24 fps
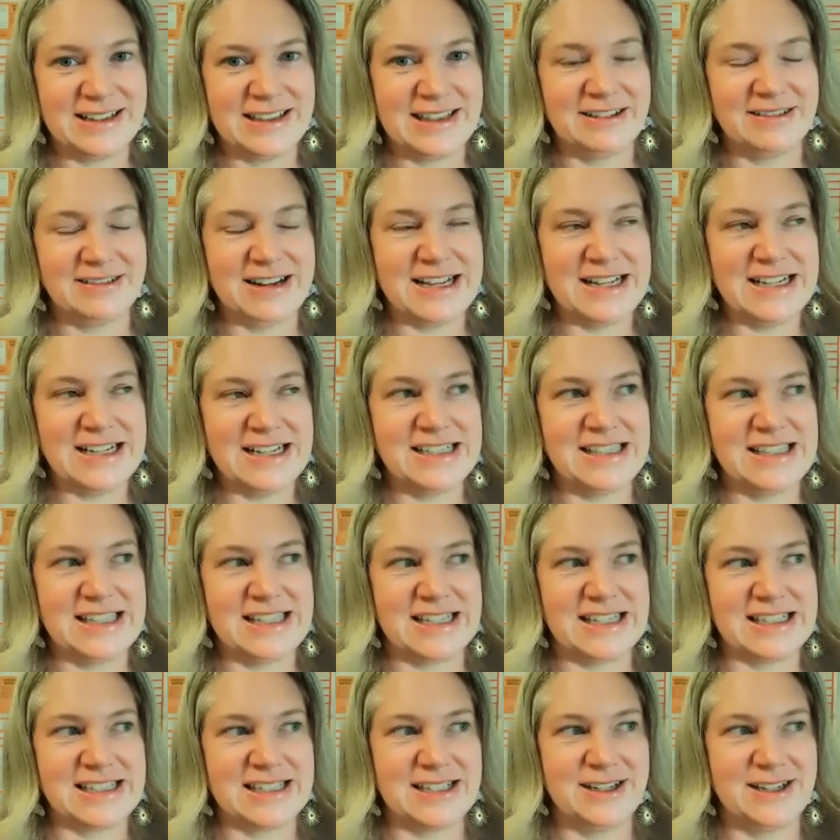there is
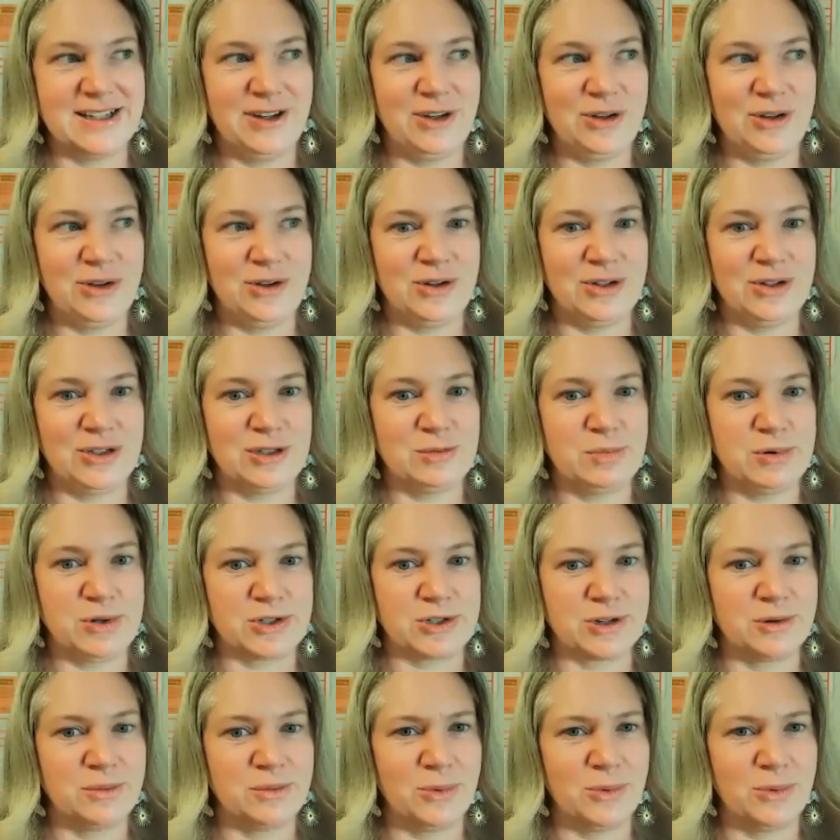this huge
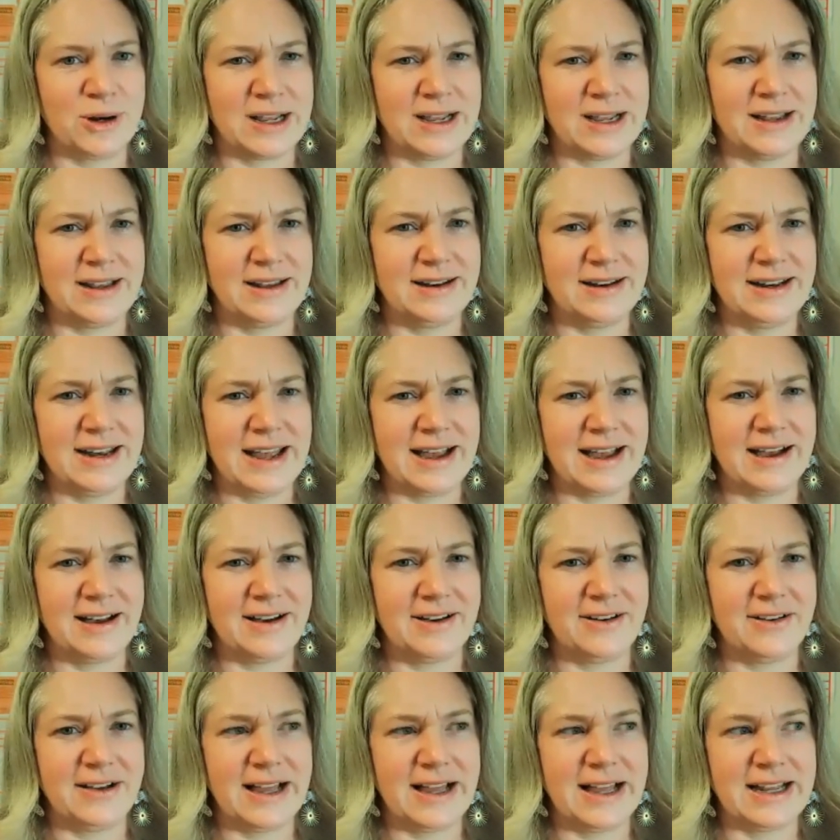push on water now.